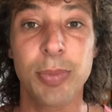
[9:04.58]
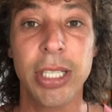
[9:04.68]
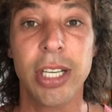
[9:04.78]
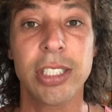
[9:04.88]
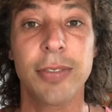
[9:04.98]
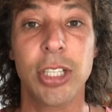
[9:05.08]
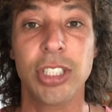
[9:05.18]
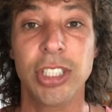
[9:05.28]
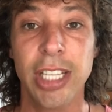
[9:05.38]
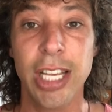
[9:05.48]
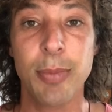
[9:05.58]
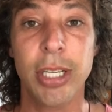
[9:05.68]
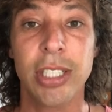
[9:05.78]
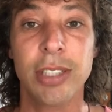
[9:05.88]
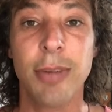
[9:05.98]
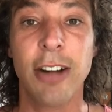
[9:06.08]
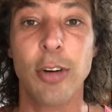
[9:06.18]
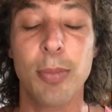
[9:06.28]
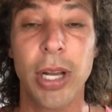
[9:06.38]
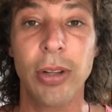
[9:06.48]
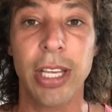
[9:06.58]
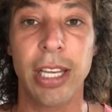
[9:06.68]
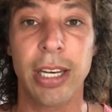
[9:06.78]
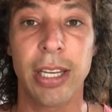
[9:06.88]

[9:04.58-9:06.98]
because of our sin, because of our rebellion,